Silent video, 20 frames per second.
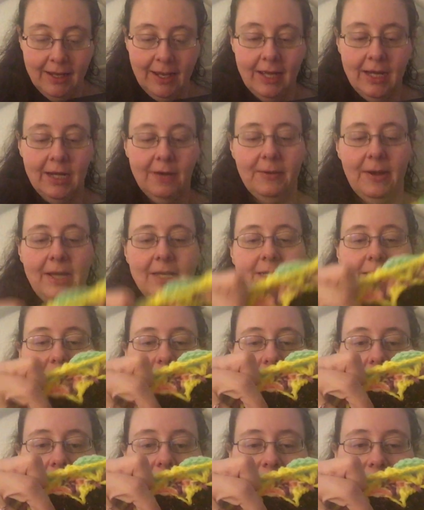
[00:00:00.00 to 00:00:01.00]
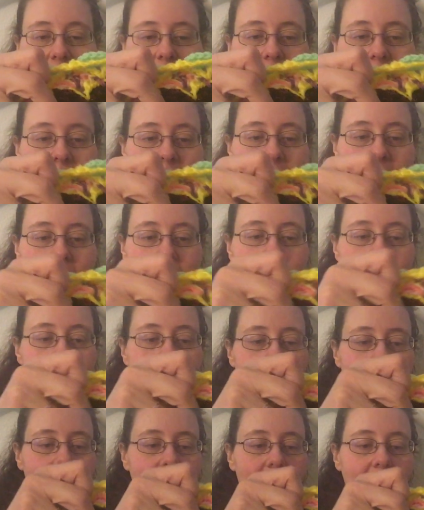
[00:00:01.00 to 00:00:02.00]
Anyway, so I found that,
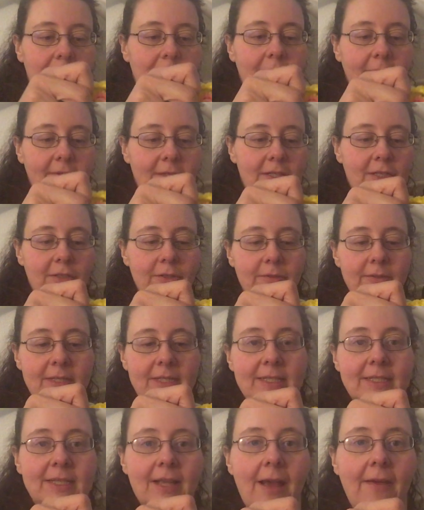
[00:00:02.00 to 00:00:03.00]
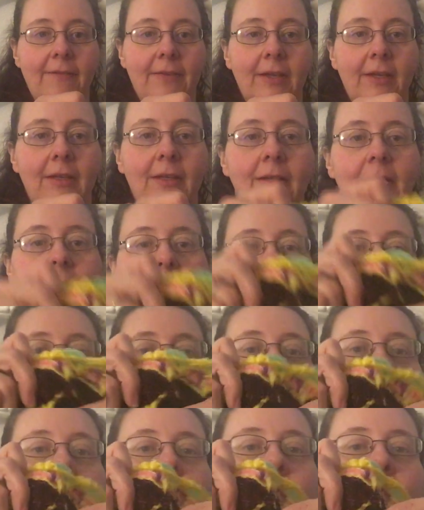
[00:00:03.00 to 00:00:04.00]
you have to do 7
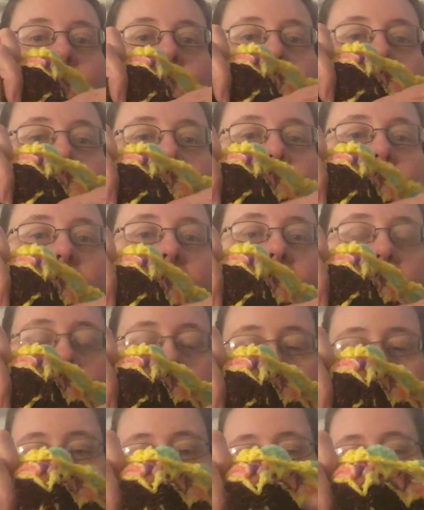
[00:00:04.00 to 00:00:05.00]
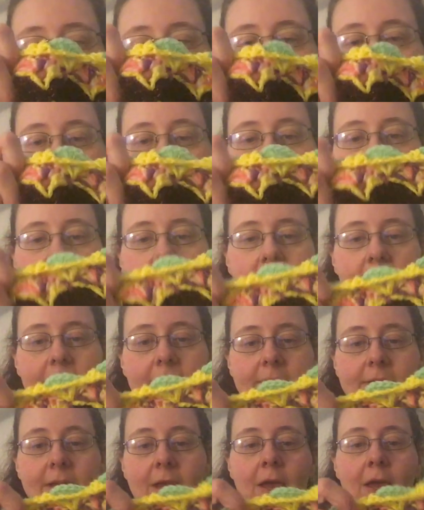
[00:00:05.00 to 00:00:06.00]
double crochets for each of these
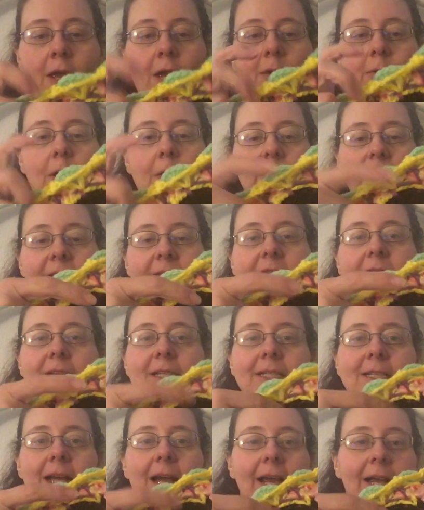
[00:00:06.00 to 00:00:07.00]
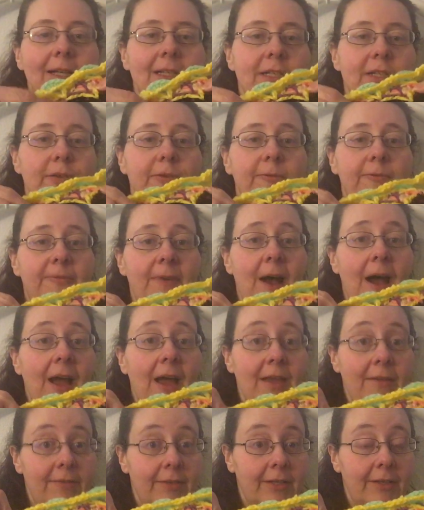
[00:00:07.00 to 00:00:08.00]
shells. Well, with this, I had to do
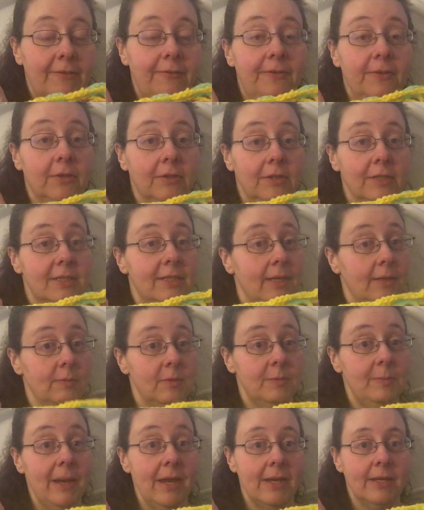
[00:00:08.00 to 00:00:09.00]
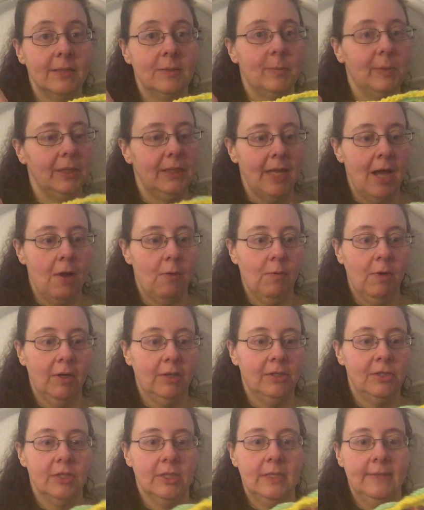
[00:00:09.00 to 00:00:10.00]
5 and it filled the same space, but that
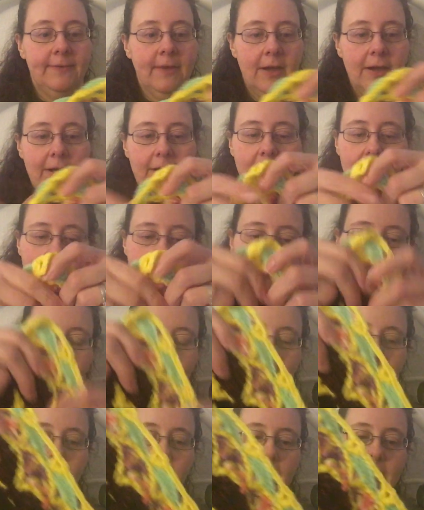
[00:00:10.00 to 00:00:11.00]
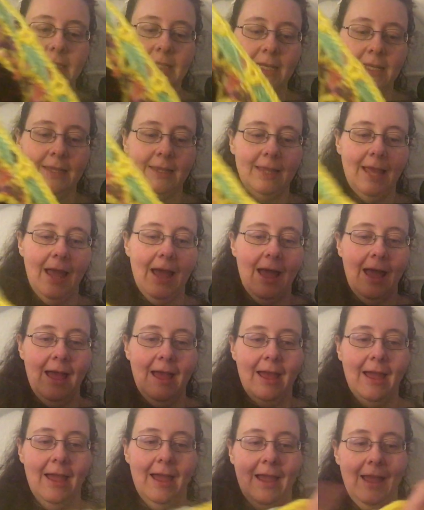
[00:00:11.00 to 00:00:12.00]
worked just fine. So I did
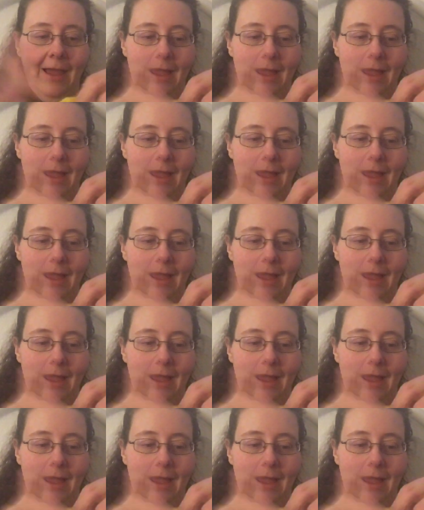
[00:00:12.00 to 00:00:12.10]
that.